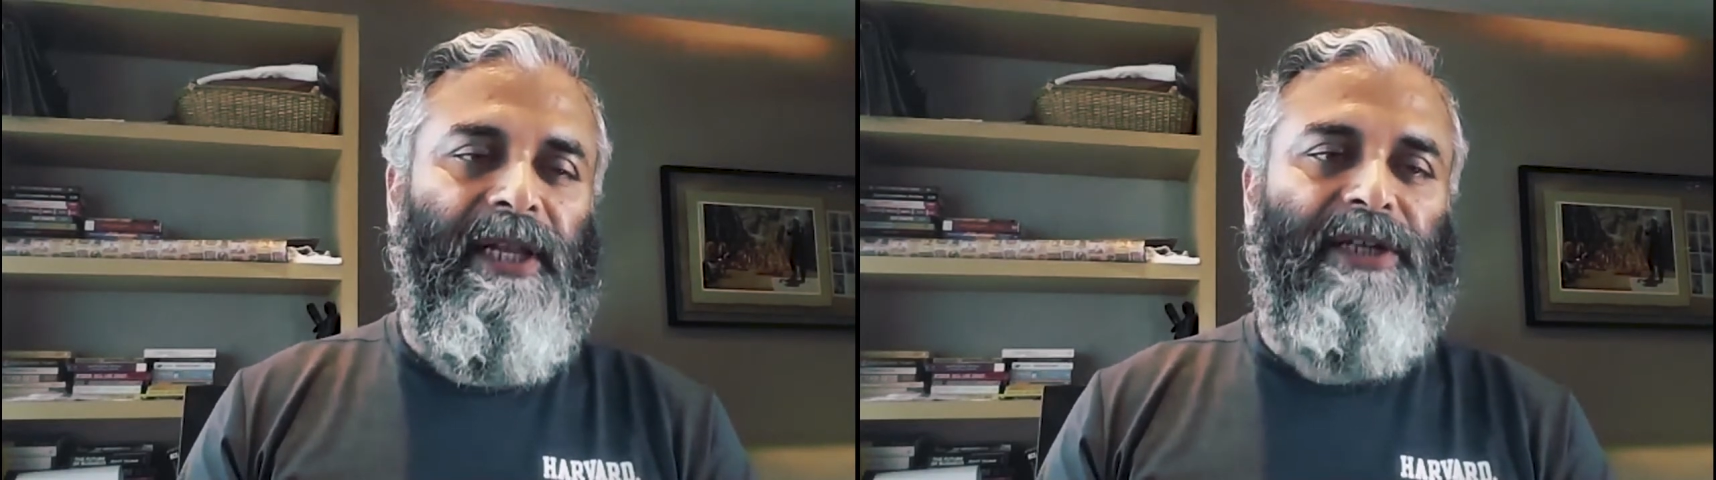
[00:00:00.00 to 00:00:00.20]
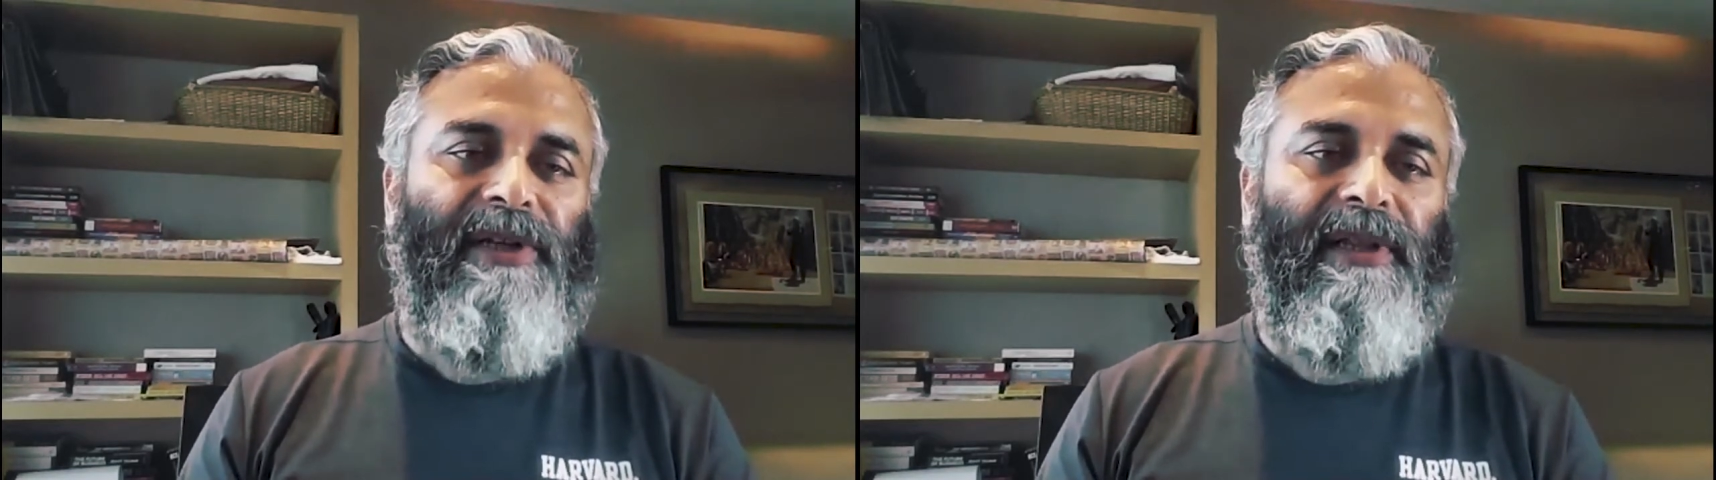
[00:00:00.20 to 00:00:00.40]

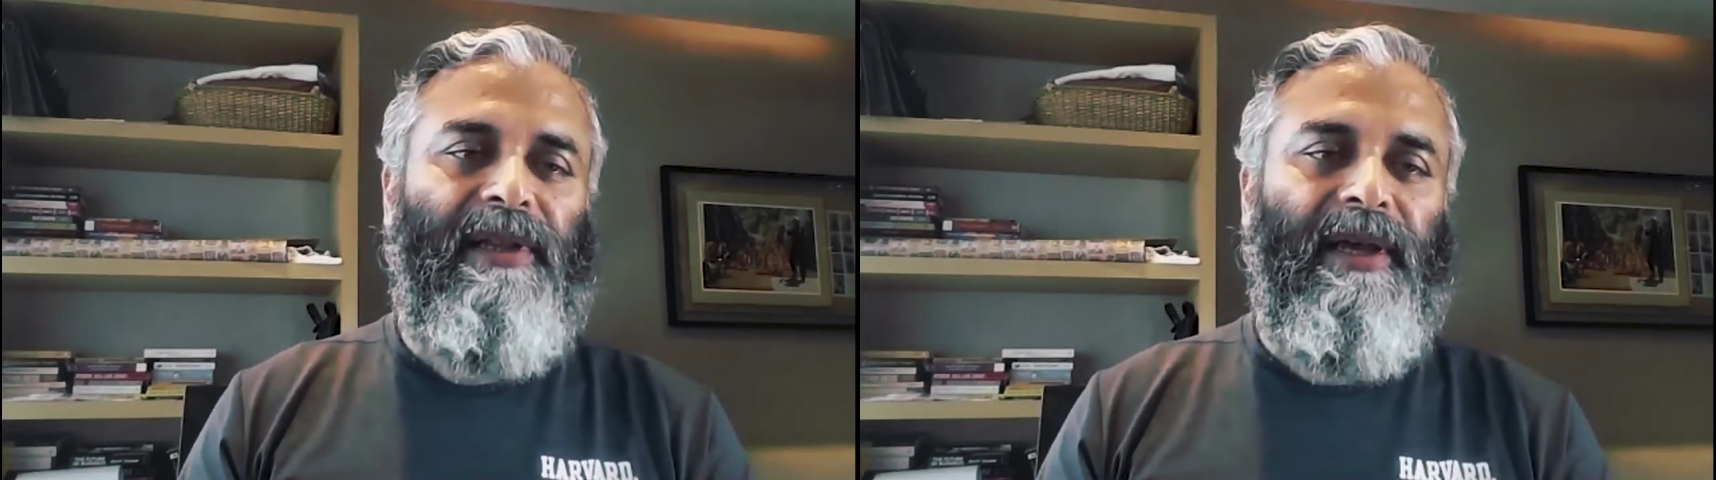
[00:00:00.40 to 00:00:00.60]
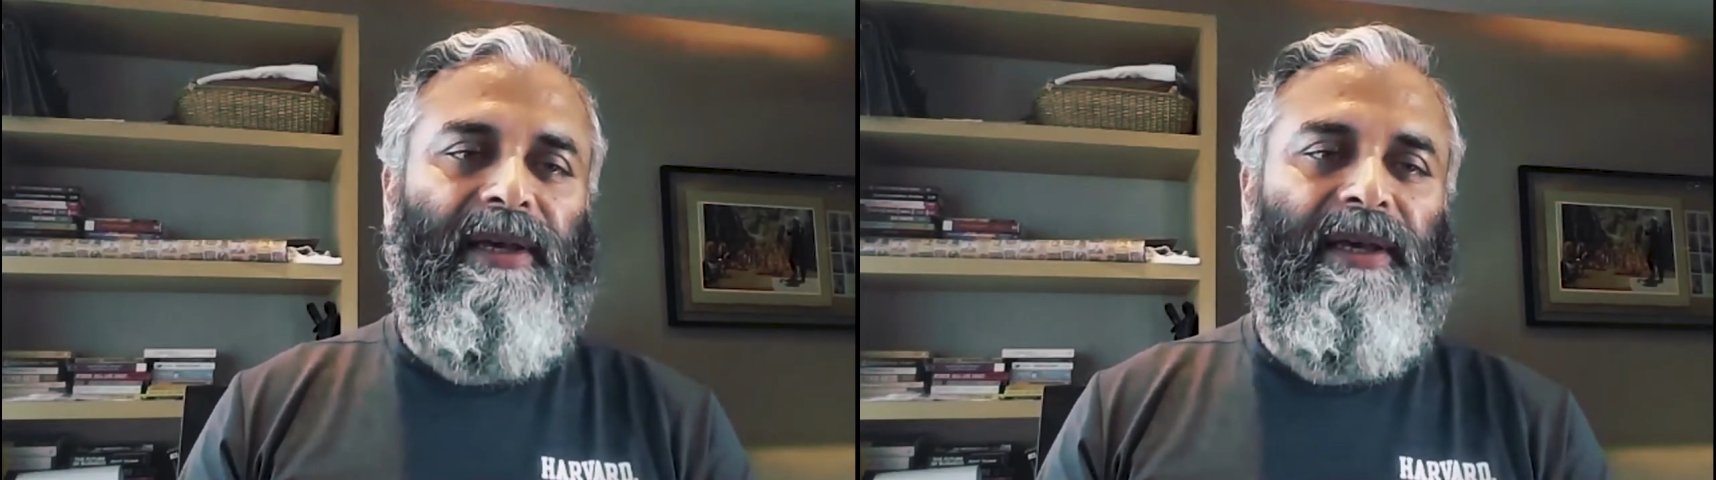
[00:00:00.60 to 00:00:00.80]
lateral
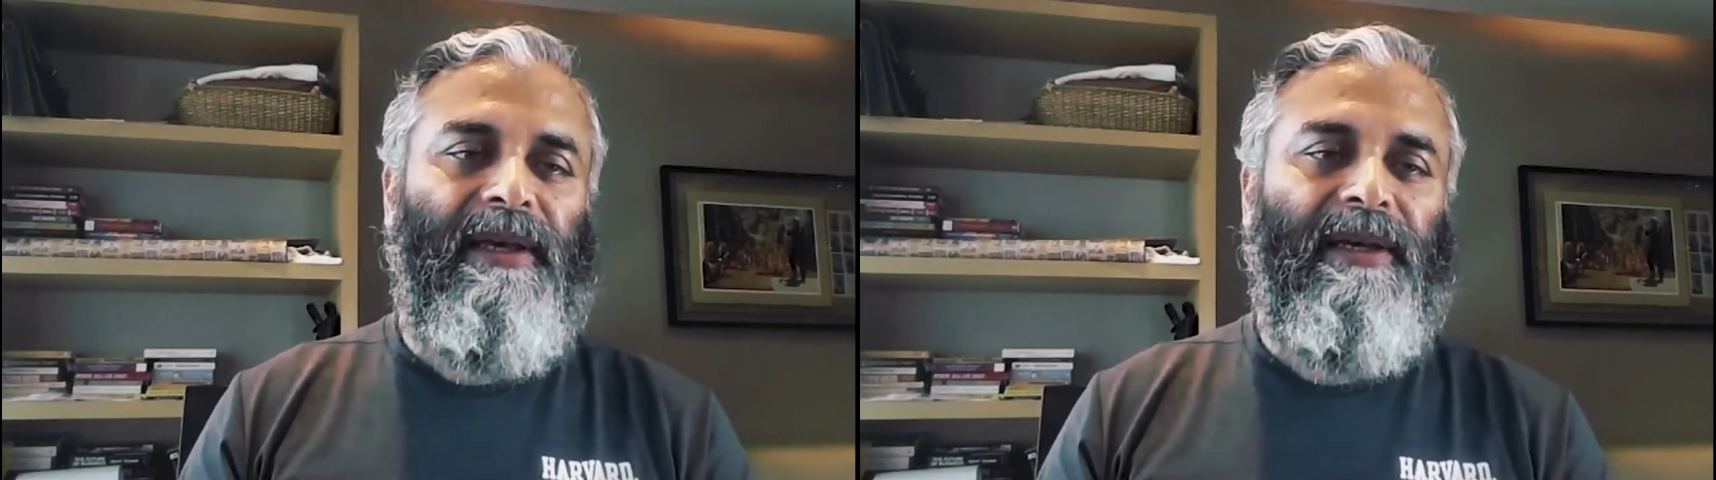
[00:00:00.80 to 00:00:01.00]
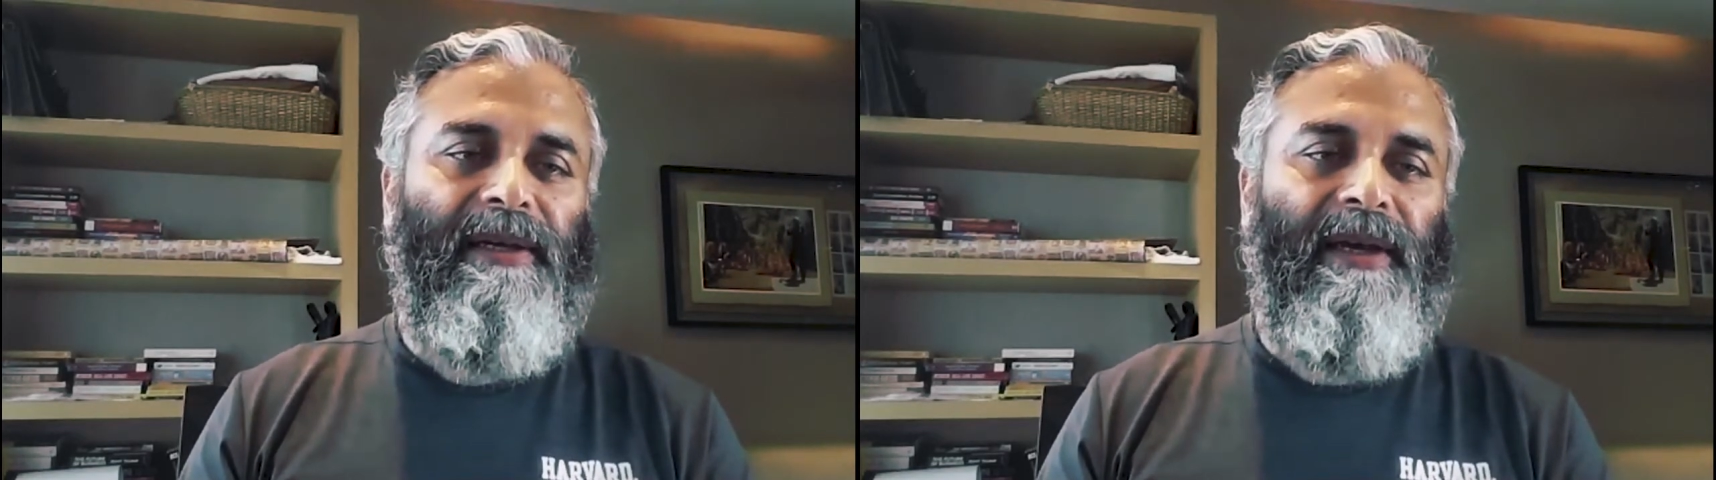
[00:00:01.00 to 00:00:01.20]

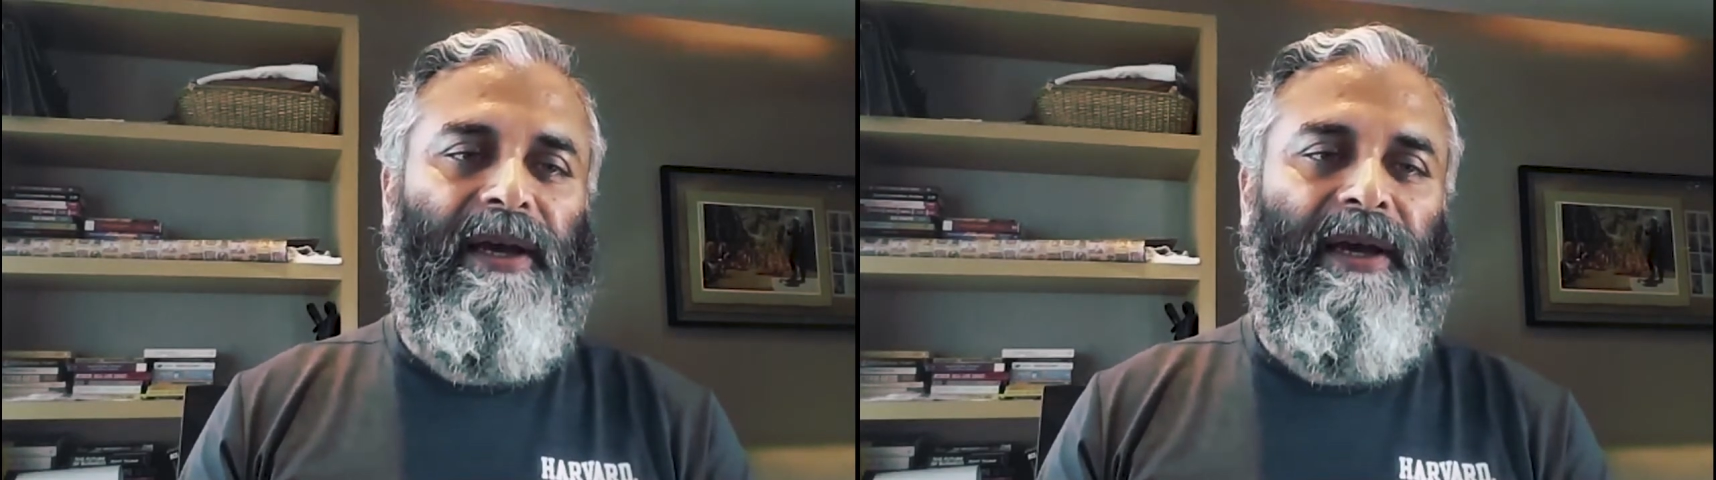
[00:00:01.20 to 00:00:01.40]
thinking